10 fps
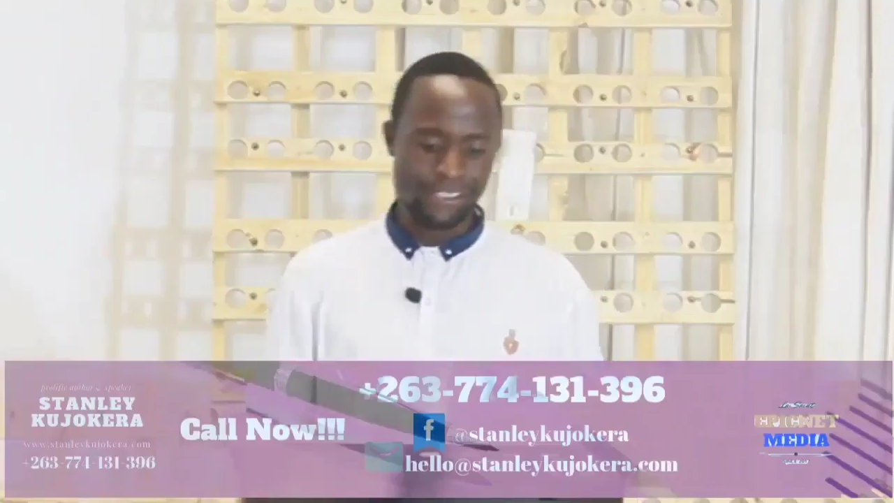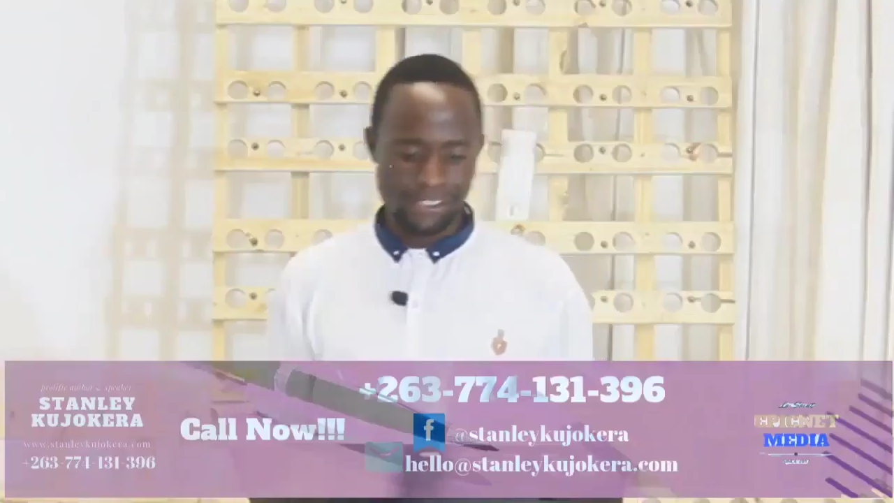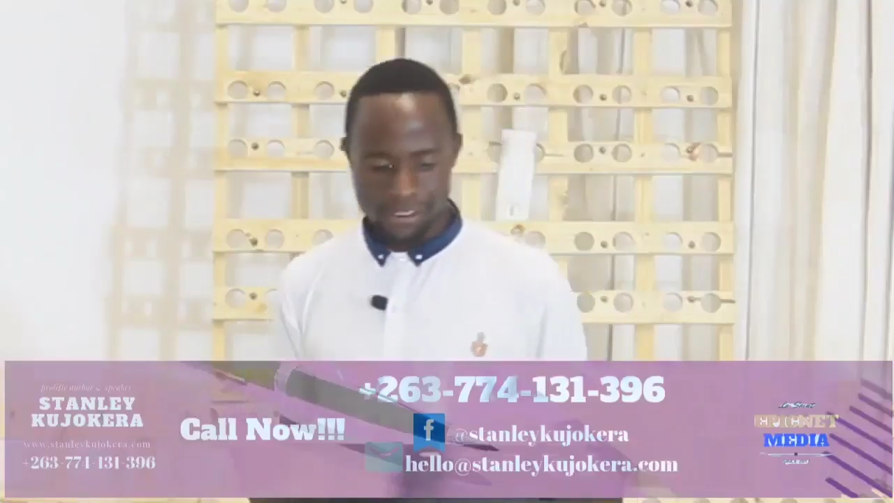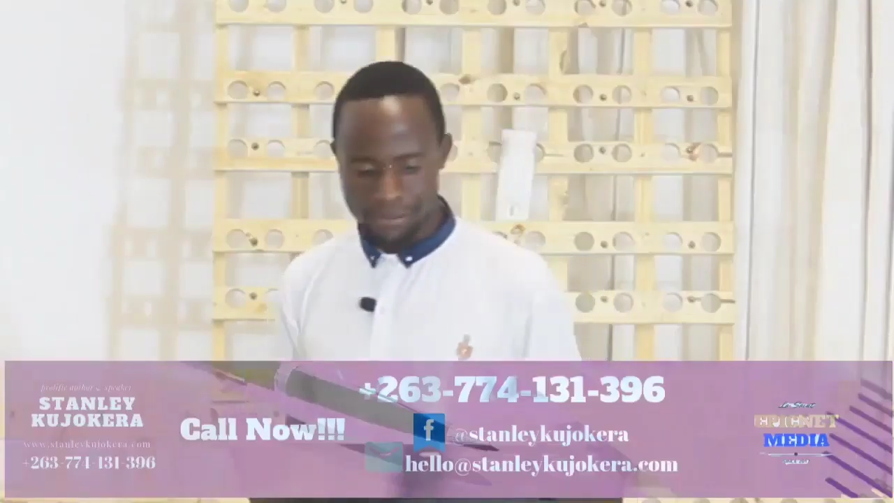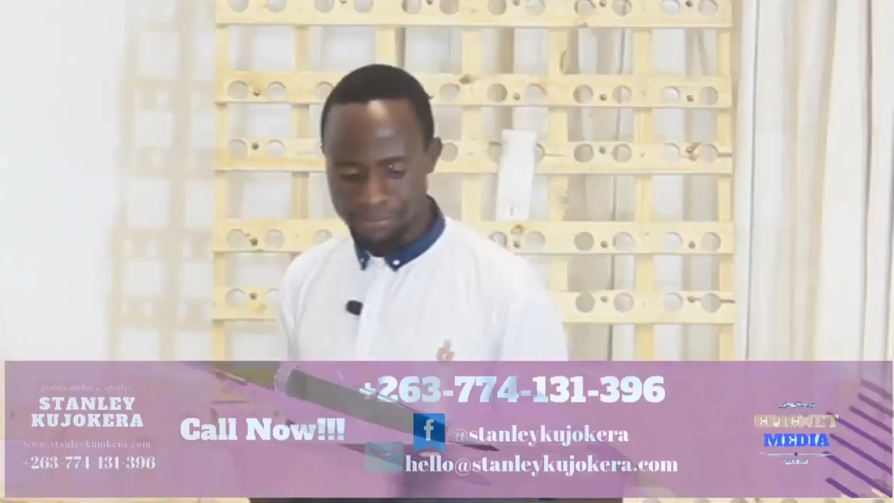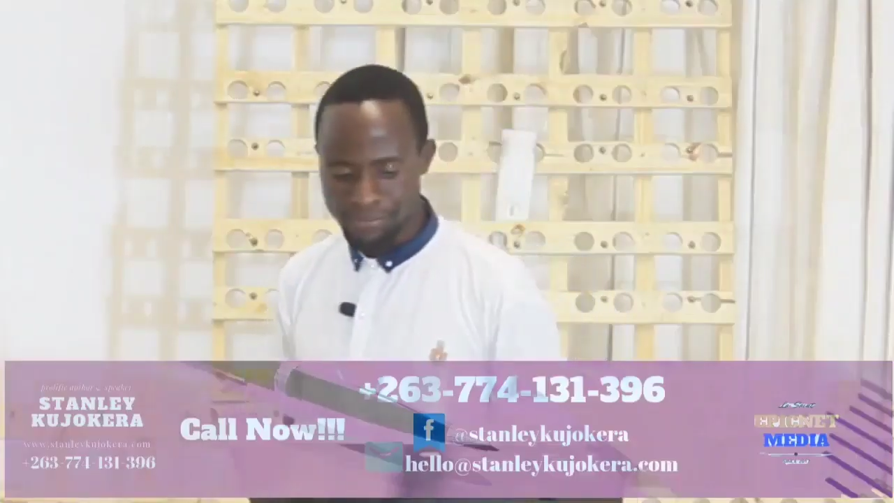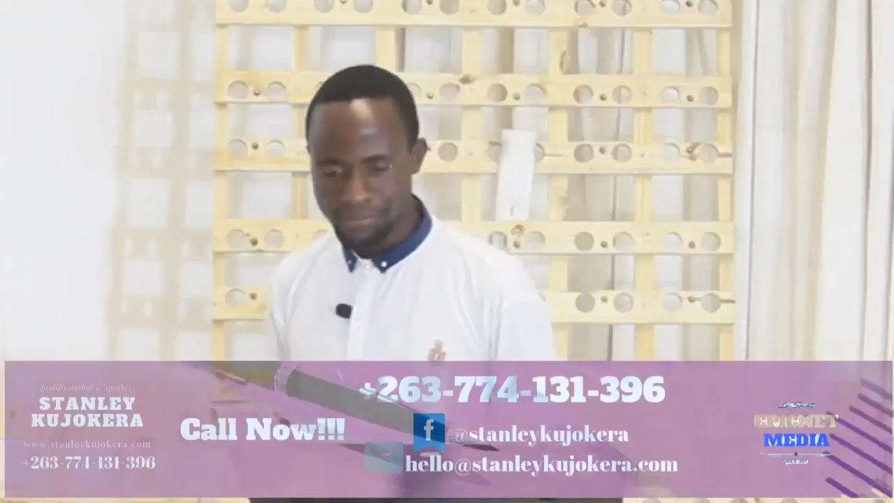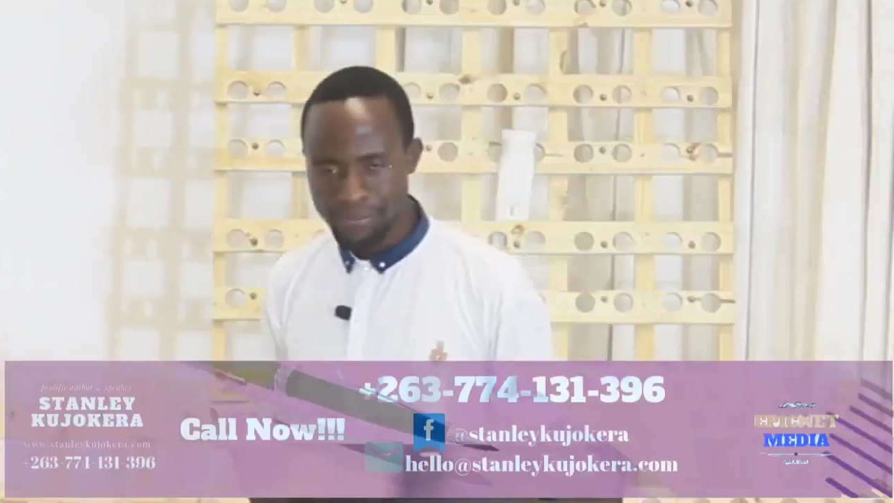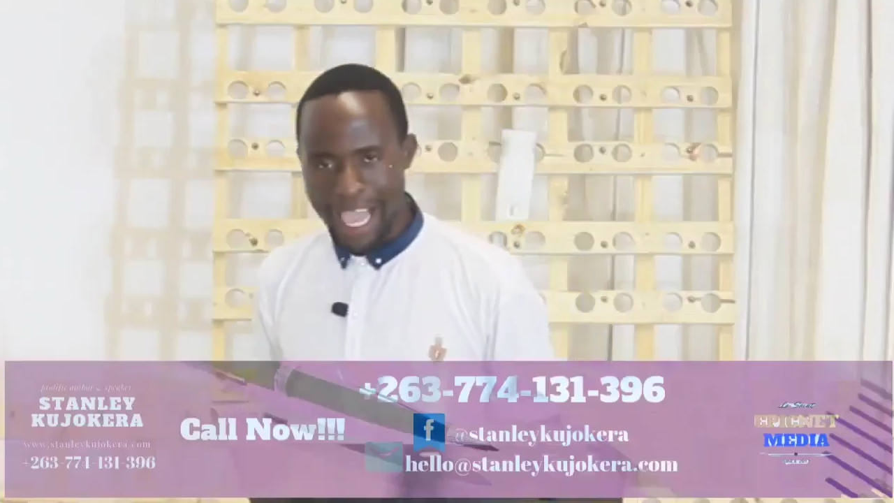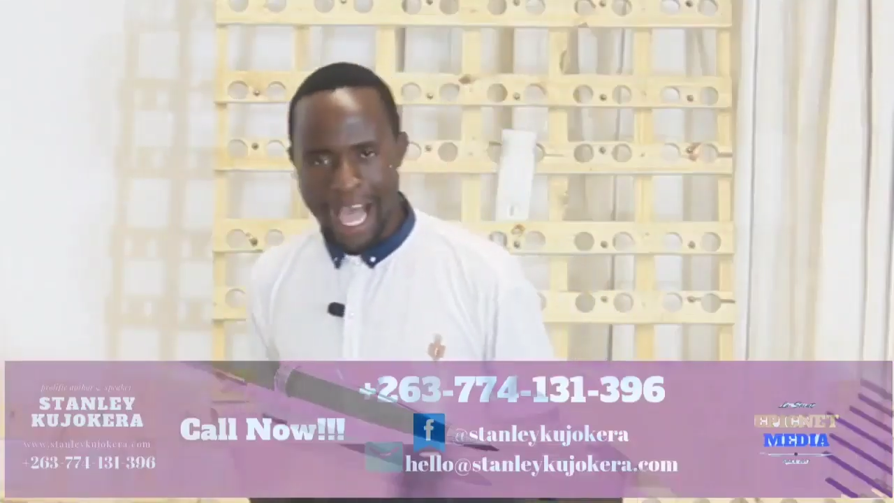things.
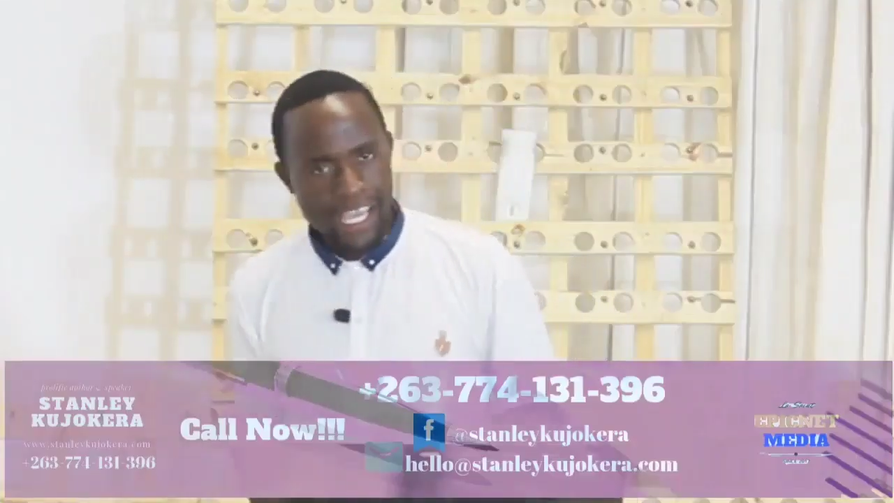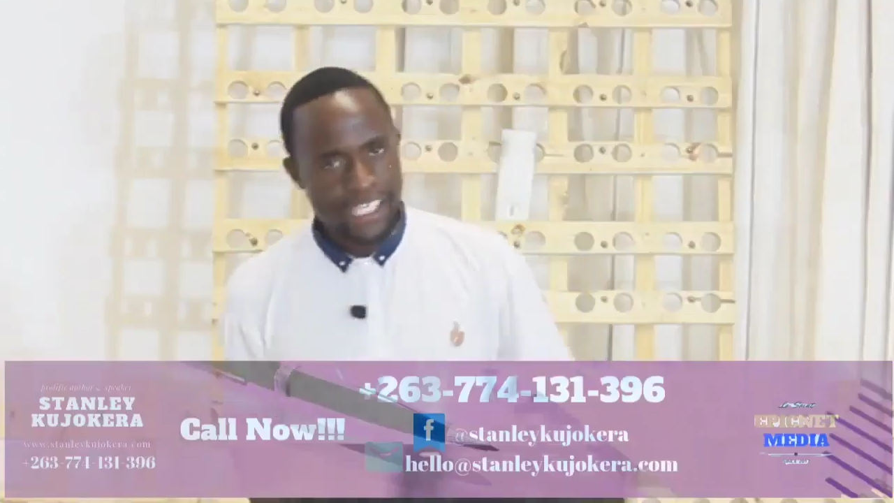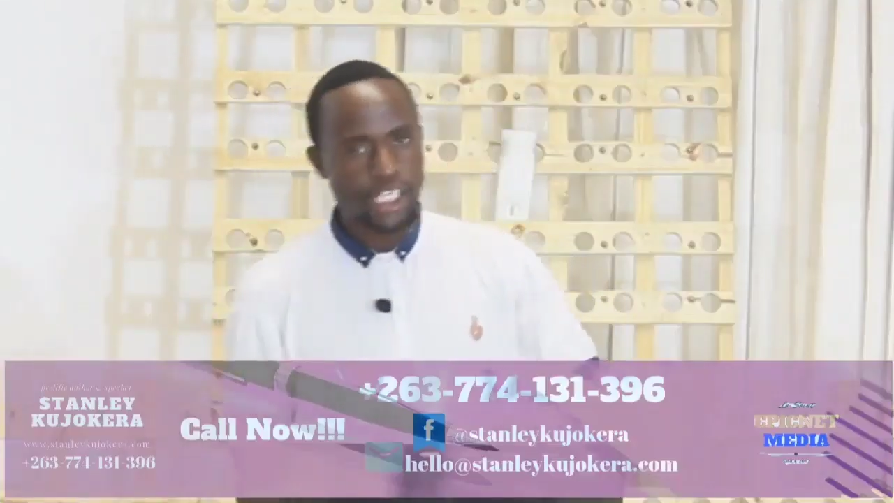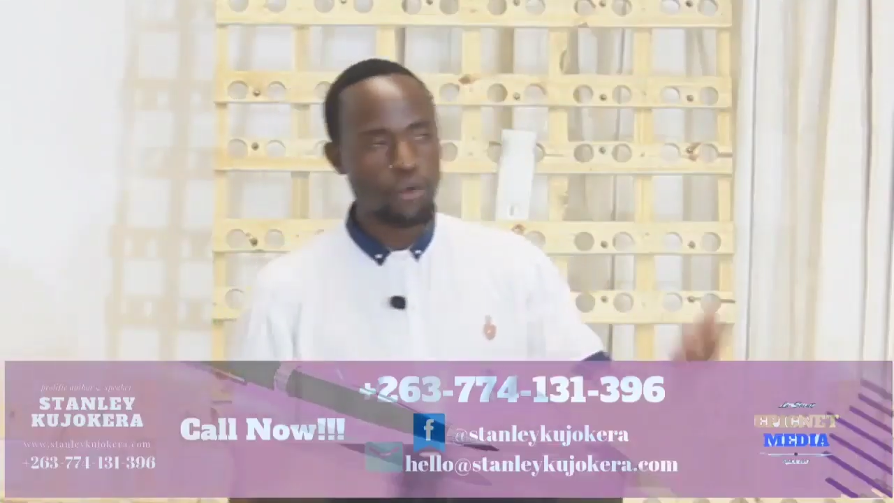I